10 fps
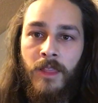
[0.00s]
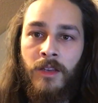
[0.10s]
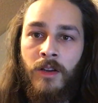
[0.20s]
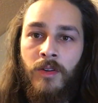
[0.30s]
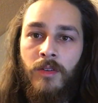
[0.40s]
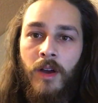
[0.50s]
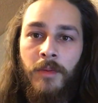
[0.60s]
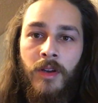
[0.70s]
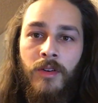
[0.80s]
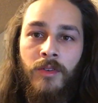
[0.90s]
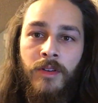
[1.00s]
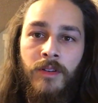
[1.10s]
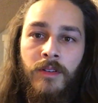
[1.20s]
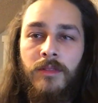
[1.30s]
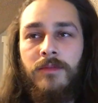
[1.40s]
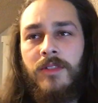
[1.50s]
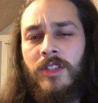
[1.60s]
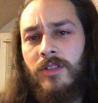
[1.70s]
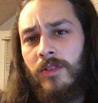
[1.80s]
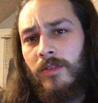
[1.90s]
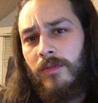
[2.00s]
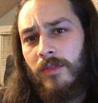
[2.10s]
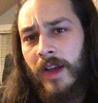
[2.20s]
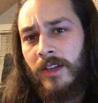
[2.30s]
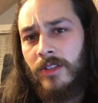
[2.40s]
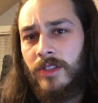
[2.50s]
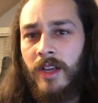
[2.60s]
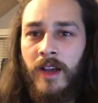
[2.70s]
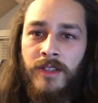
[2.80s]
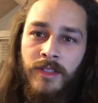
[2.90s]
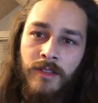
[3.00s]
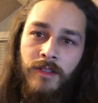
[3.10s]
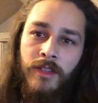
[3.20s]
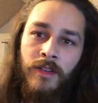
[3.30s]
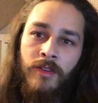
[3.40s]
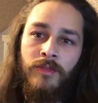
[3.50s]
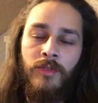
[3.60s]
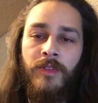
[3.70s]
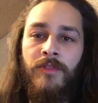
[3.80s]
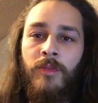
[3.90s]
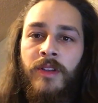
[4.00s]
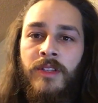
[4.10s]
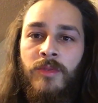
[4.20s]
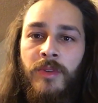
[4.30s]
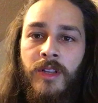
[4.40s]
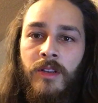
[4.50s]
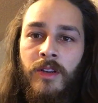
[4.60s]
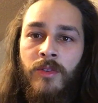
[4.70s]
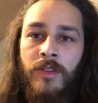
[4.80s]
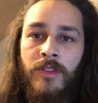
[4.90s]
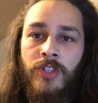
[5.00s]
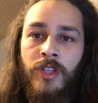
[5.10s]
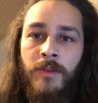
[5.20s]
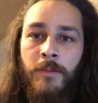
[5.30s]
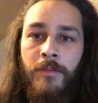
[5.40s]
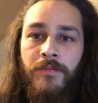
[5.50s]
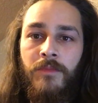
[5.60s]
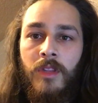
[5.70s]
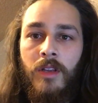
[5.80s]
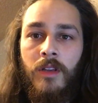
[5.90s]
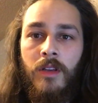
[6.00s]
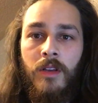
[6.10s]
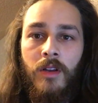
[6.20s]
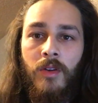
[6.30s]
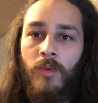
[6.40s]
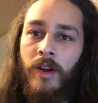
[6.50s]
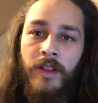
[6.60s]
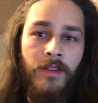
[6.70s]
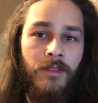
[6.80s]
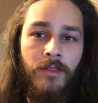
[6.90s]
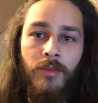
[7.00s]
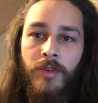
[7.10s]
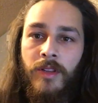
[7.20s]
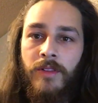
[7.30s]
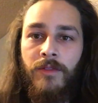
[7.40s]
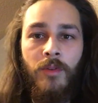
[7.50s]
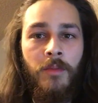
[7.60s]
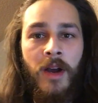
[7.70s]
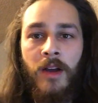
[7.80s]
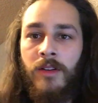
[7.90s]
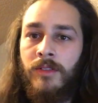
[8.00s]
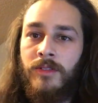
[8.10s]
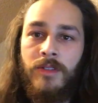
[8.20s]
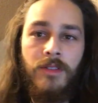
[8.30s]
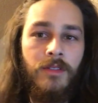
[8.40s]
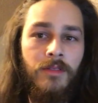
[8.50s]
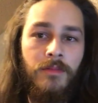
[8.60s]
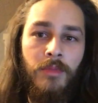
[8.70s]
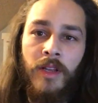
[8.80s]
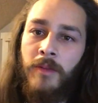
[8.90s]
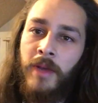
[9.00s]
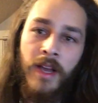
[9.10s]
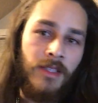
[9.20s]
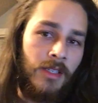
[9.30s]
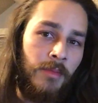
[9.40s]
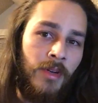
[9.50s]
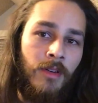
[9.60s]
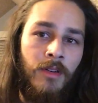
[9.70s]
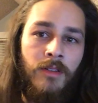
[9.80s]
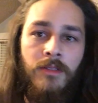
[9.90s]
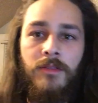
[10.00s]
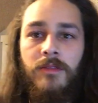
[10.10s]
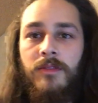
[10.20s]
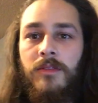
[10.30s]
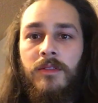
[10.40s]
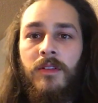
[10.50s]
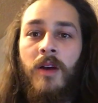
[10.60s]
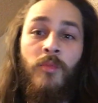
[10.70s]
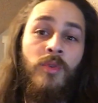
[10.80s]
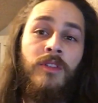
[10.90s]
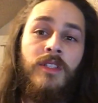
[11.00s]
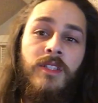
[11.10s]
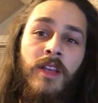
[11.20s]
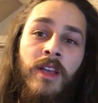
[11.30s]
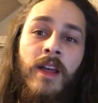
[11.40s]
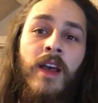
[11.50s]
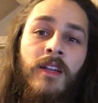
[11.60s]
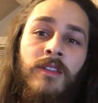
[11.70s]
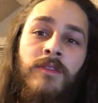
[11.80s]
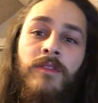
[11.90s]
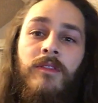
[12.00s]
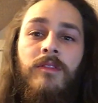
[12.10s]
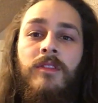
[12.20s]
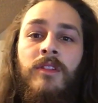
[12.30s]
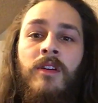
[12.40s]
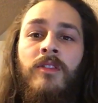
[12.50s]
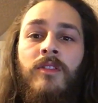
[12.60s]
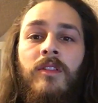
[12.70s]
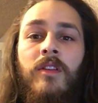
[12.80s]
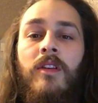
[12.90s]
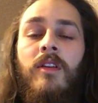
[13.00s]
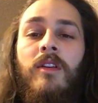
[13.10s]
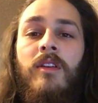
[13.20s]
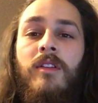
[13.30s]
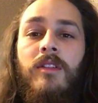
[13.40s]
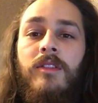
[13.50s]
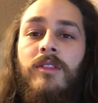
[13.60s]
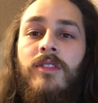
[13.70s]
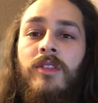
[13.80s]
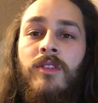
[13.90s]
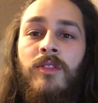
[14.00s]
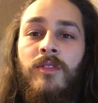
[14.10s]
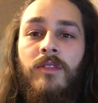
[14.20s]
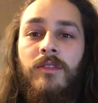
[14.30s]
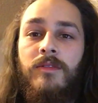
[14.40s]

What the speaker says: You know, I'm still exercising, you know, 3-4 days a week, going to the gym, running 3-4 miles, playing basketball. I'm really staying active, you know. So